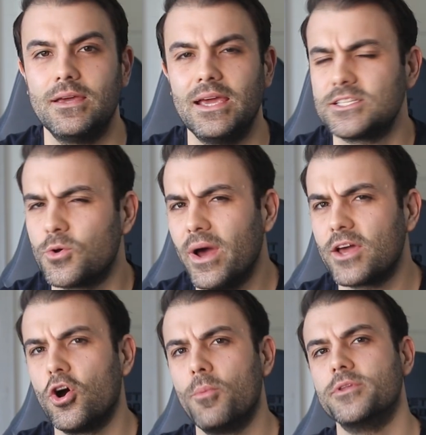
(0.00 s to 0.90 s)
It's quite
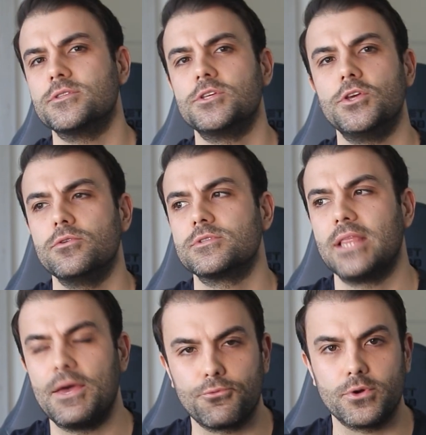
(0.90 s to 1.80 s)
common to use
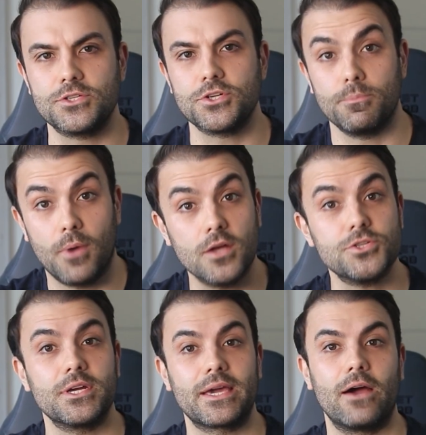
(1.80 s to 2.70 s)
leverage and
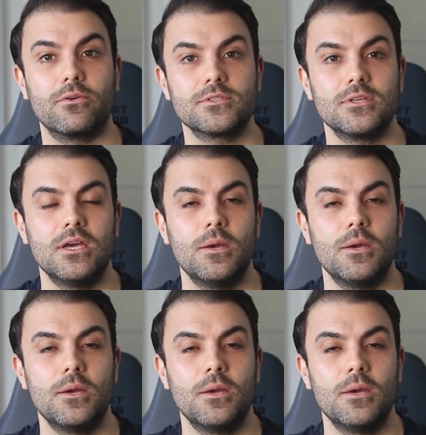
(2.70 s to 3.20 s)
margin accounts,